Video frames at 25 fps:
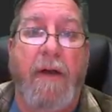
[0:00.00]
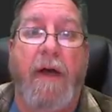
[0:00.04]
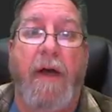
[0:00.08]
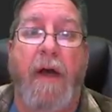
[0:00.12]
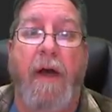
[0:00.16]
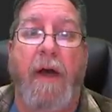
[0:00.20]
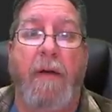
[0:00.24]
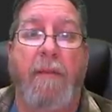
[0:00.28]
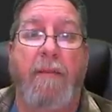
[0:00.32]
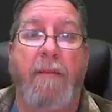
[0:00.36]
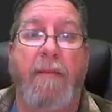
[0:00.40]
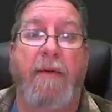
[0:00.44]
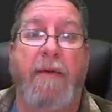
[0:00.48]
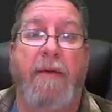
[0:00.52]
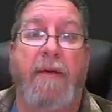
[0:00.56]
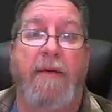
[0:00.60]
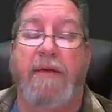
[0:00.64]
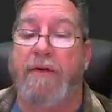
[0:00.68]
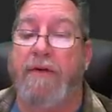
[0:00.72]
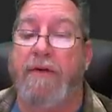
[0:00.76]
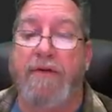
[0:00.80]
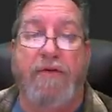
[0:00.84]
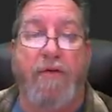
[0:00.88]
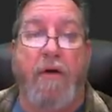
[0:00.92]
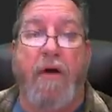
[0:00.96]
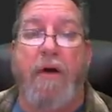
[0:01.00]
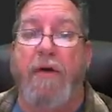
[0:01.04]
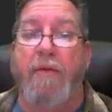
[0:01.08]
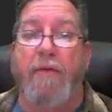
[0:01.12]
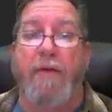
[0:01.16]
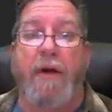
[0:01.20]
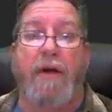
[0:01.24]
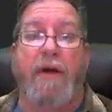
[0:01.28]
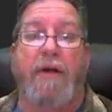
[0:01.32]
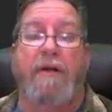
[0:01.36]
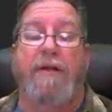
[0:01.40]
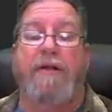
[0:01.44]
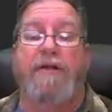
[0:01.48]
Um, you're drawing
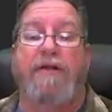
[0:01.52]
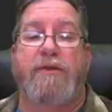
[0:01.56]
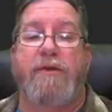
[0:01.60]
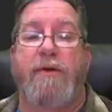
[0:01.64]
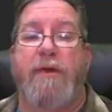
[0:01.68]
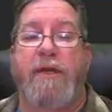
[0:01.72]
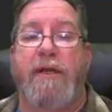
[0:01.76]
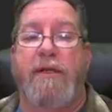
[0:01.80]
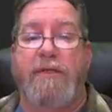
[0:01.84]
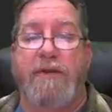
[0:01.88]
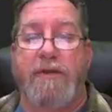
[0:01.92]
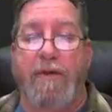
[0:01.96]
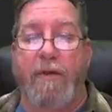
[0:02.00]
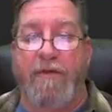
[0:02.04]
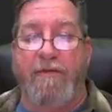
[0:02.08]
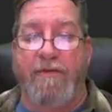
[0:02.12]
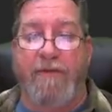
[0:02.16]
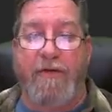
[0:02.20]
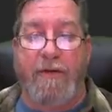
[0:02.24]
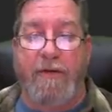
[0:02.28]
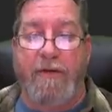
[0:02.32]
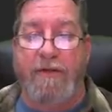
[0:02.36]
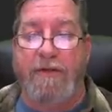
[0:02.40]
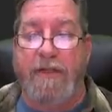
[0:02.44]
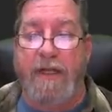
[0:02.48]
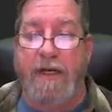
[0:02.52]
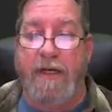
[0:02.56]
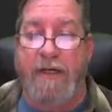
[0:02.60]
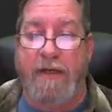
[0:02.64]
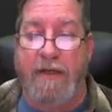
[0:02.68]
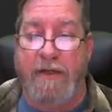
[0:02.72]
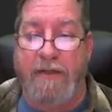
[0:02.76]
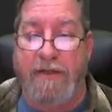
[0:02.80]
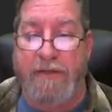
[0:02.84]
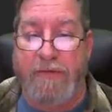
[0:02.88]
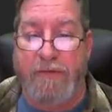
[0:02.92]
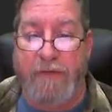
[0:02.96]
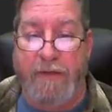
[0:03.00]
right on the screen, so it feels like
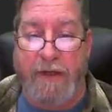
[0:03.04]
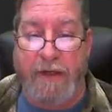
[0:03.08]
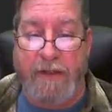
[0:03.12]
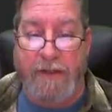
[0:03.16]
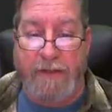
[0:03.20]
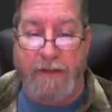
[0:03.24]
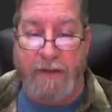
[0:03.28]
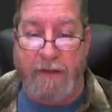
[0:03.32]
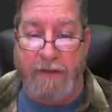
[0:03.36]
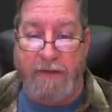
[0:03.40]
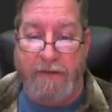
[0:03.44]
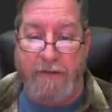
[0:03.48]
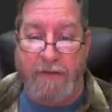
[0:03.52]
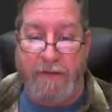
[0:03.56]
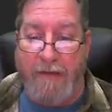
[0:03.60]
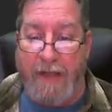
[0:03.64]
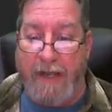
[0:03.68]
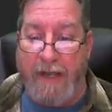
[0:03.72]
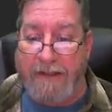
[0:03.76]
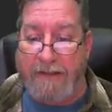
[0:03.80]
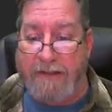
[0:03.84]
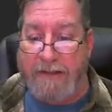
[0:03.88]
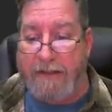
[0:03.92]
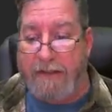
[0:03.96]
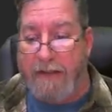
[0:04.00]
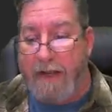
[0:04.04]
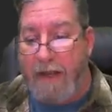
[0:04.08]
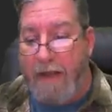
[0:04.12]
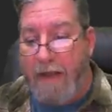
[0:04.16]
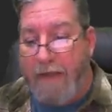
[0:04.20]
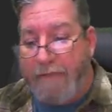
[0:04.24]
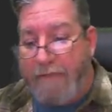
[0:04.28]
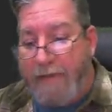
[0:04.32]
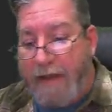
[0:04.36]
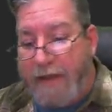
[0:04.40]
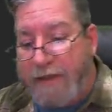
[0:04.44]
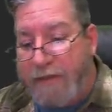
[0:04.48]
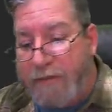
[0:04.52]
it's traditional. So that's
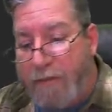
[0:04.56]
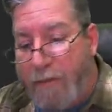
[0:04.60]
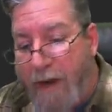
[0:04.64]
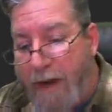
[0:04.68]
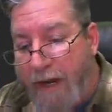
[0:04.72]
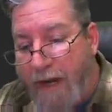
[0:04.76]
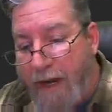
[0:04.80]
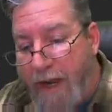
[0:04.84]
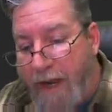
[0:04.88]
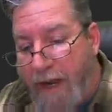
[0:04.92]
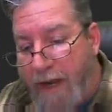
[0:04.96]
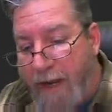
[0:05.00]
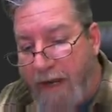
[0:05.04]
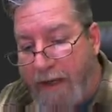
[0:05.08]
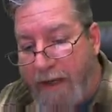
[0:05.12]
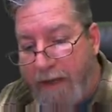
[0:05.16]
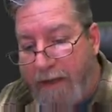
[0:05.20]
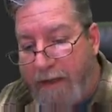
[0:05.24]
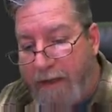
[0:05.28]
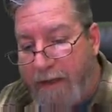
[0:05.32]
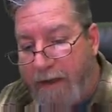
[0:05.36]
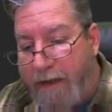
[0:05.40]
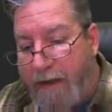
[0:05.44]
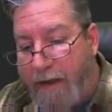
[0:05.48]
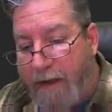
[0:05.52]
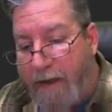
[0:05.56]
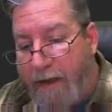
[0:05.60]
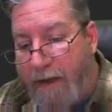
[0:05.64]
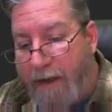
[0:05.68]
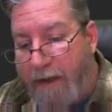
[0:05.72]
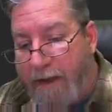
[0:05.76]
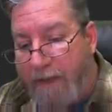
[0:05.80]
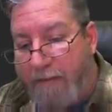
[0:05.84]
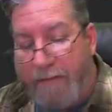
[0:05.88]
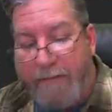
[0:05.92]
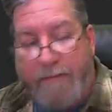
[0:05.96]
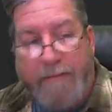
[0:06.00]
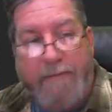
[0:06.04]
that's why I
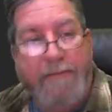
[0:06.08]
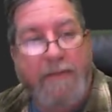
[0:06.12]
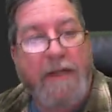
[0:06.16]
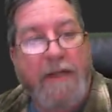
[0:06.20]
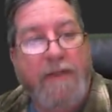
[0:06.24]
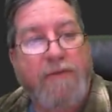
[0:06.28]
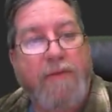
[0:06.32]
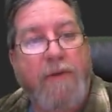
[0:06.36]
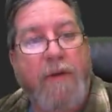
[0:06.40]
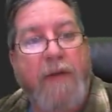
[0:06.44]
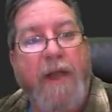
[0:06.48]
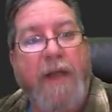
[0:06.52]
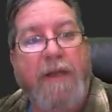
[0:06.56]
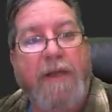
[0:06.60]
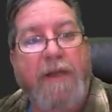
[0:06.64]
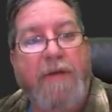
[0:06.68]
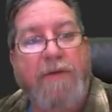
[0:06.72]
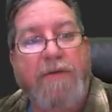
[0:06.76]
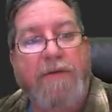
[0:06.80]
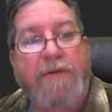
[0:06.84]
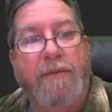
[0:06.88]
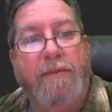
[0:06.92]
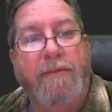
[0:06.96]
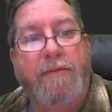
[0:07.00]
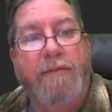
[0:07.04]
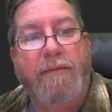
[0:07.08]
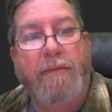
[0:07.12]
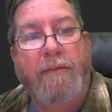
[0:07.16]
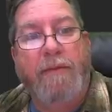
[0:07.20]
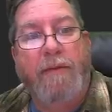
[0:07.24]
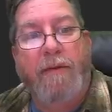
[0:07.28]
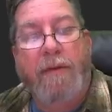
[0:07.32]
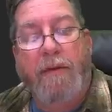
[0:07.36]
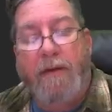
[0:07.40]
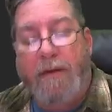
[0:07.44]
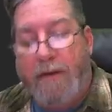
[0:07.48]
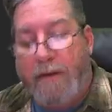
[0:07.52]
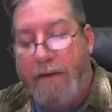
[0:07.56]
uh, that's why I use them,
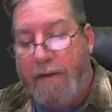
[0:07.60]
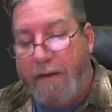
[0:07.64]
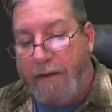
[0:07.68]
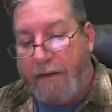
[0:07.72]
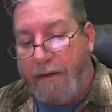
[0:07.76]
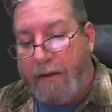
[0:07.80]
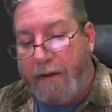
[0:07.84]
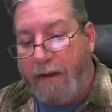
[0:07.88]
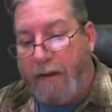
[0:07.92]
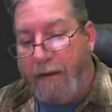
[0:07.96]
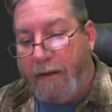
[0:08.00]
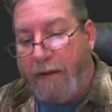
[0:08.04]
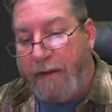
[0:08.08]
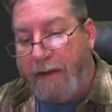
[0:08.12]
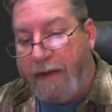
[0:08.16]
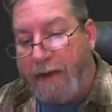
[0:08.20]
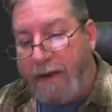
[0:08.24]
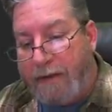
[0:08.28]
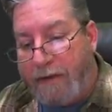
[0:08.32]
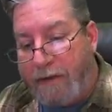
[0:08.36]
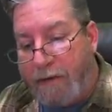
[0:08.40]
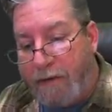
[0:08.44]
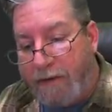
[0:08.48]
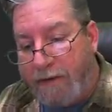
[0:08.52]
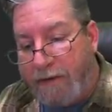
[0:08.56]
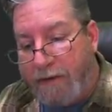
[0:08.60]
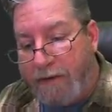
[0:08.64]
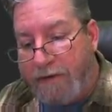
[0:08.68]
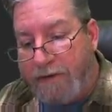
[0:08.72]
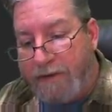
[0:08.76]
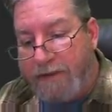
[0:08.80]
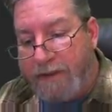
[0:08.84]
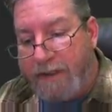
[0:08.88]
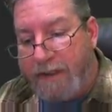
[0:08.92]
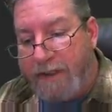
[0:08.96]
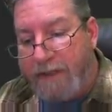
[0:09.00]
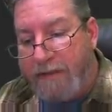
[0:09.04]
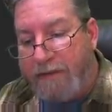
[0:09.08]
uh, and I don't use
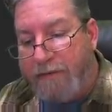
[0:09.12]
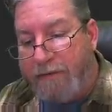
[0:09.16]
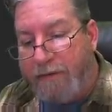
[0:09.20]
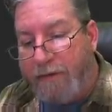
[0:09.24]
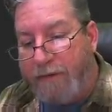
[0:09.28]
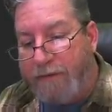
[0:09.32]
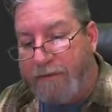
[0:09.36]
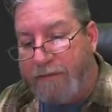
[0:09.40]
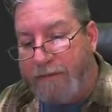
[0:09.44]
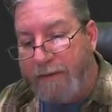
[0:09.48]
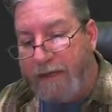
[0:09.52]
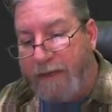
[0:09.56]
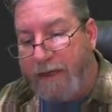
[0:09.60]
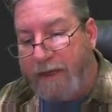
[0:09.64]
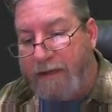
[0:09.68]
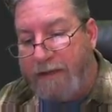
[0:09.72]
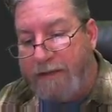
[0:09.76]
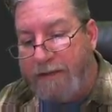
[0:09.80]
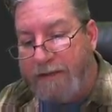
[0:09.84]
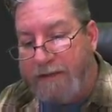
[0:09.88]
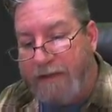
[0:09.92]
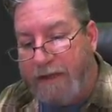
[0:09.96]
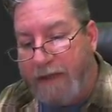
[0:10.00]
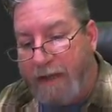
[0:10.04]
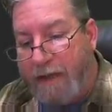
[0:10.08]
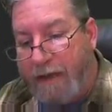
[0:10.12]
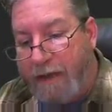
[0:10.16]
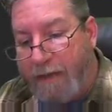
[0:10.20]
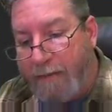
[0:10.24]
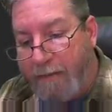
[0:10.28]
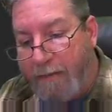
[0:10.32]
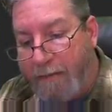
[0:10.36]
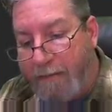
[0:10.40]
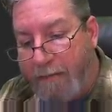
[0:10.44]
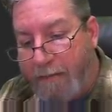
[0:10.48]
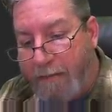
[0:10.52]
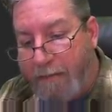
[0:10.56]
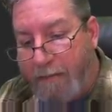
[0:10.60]
the Intuos because
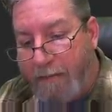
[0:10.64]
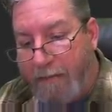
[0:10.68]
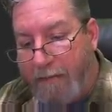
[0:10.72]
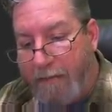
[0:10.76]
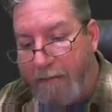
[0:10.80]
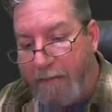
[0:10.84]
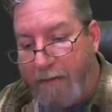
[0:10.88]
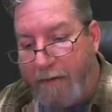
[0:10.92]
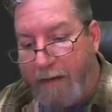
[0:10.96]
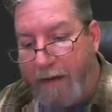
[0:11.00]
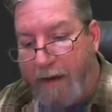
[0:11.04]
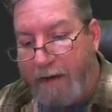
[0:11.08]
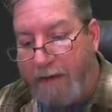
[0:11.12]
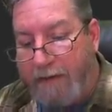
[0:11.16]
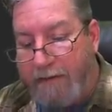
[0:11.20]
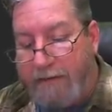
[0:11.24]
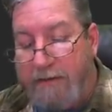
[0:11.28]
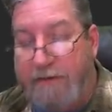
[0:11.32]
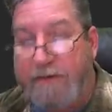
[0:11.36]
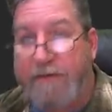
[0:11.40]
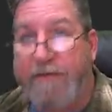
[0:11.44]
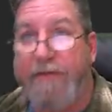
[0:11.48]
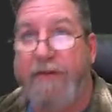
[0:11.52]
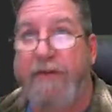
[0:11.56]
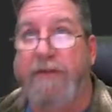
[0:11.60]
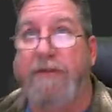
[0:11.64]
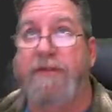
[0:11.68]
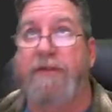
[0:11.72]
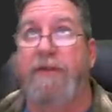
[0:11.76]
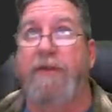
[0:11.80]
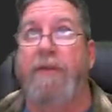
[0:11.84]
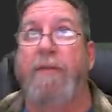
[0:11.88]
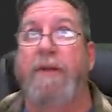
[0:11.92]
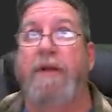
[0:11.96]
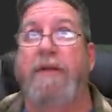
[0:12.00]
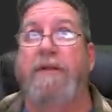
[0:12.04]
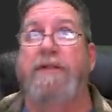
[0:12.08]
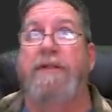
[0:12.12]
um, I just feel
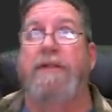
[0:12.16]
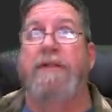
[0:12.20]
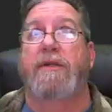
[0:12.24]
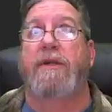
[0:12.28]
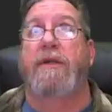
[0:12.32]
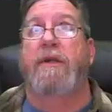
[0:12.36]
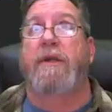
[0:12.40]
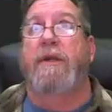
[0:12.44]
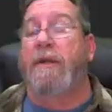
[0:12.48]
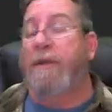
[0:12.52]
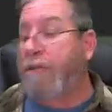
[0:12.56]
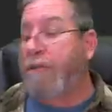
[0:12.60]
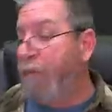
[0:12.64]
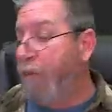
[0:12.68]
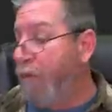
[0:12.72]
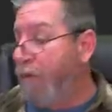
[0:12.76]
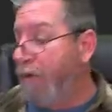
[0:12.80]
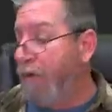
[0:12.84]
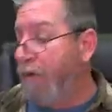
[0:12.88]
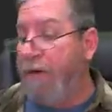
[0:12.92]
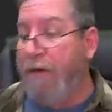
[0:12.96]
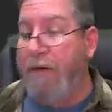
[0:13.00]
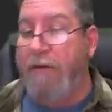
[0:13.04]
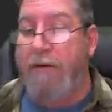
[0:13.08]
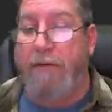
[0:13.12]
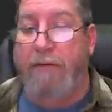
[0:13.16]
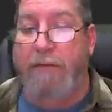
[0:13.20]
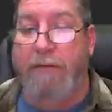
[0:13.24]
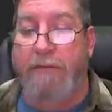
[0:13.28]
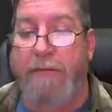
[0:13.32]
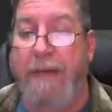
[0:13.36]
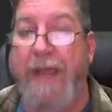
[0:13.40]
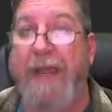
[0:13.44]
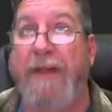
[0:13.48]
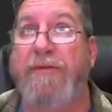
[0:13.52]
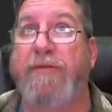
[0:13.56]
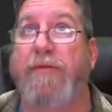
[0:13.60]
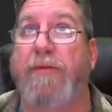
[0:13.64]
so much more
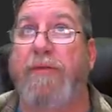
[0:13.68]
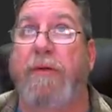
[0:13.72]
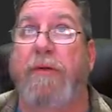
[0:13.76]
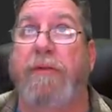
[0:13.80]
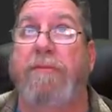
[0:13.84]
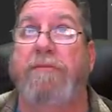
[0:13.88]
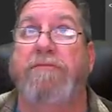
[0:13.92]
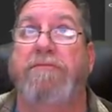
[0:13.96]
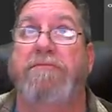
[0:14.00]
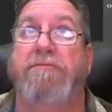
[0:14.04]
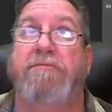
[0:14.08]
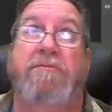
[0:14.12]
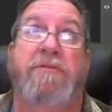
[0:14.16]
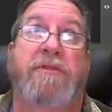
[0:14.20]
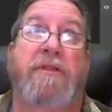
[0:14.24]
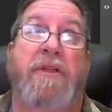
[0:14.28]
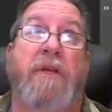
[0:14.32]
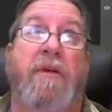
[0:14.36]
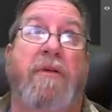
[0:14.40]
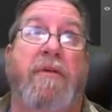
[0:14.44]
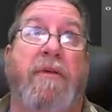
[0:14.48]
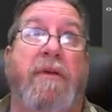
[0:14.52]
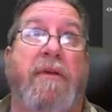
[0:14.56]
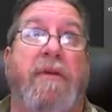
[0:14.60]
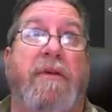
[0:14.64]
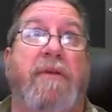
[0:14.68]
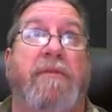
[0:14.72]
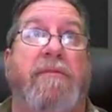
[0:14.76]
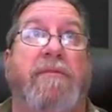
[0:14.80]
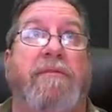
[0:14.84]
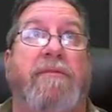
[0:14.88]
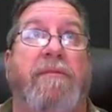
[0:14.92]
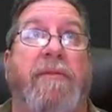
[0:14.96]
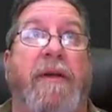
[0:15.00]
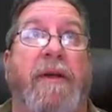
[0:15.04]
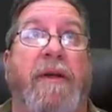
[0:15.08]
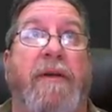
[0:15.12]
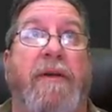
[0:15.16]
natural. So there,
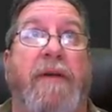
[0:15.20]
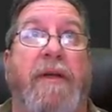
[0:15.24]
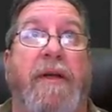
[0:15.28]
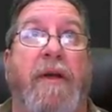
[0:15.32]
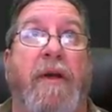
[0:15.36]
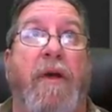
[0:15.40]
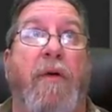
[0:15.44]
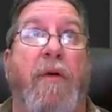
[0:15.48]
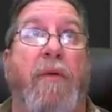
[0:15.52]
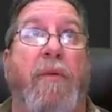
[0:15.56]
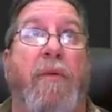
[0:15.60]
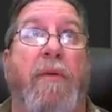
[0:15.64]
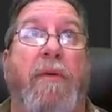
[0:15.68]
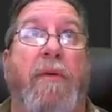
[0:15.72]
there you go.